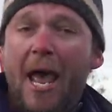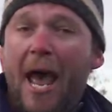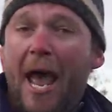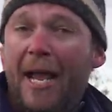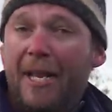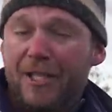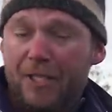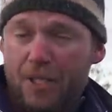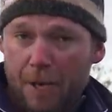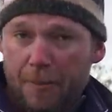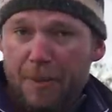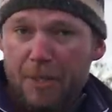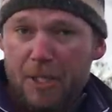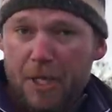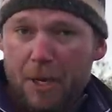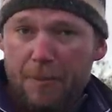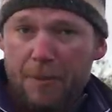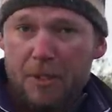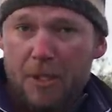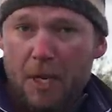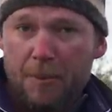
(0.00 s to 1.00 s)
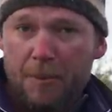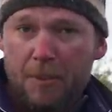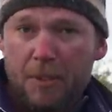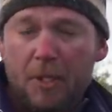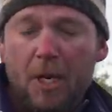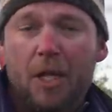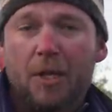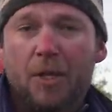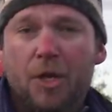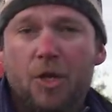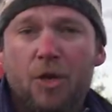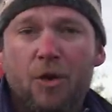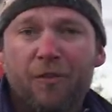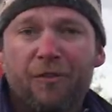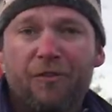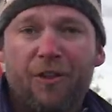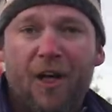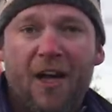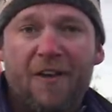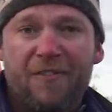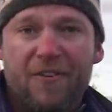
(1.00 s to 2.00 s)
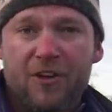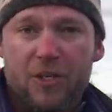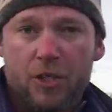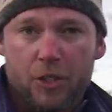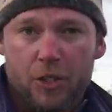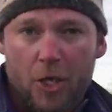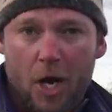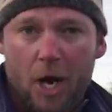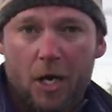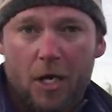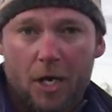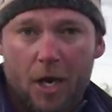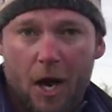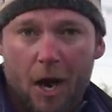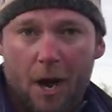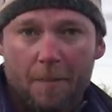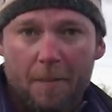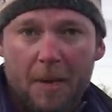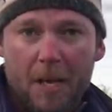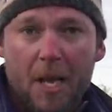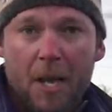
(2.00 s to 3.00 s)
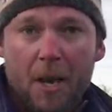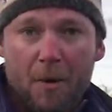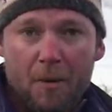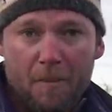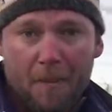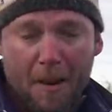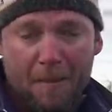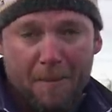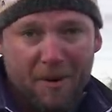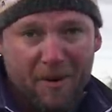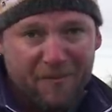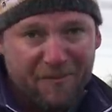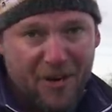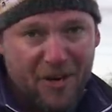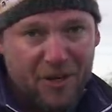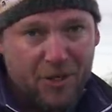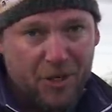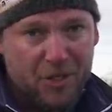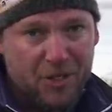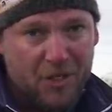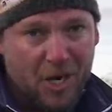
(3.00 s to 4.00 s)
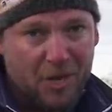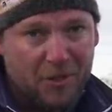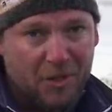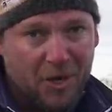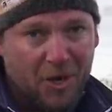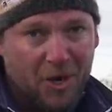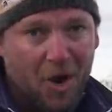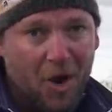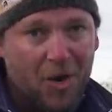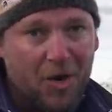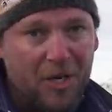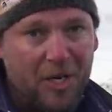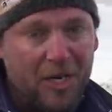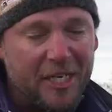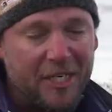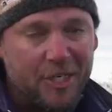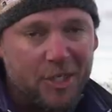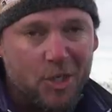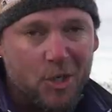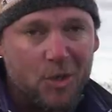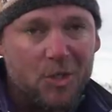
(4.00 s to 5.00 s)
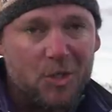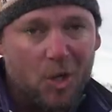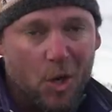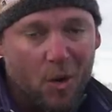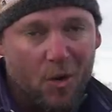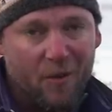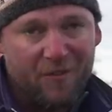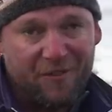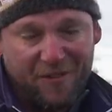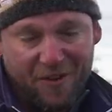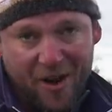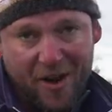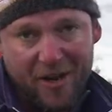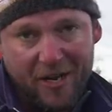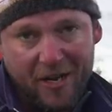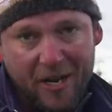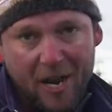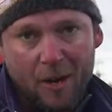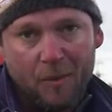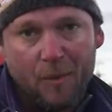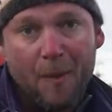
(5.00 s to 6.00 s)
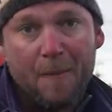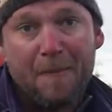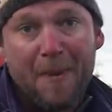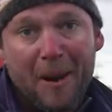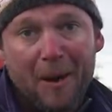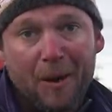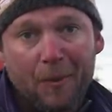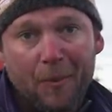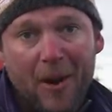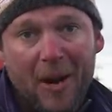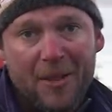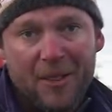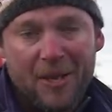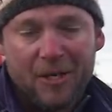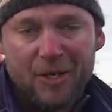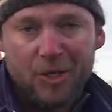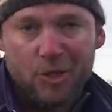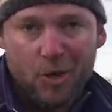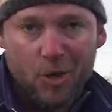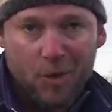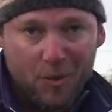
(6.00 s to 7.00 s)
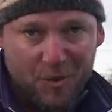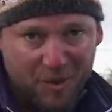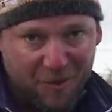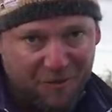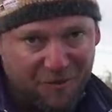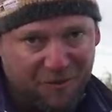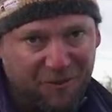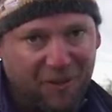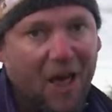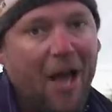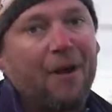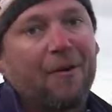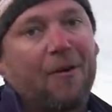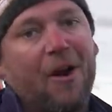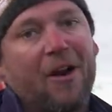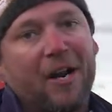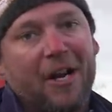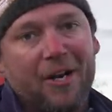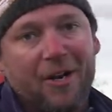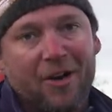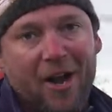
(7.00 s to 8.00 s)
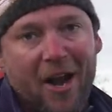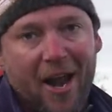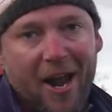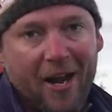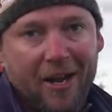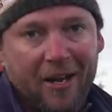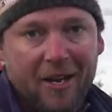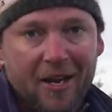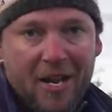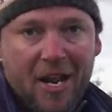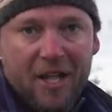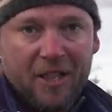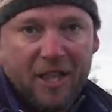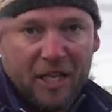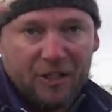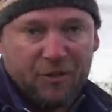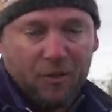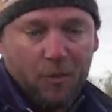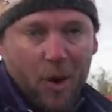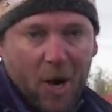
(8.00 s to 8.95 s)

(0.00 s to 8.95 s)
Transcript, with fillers: at www.thenewflyfisher.com. Remember, adventure is out there. All you need to do is go and find it. And what better way than to do it with a fly rod in your hand? Thanks for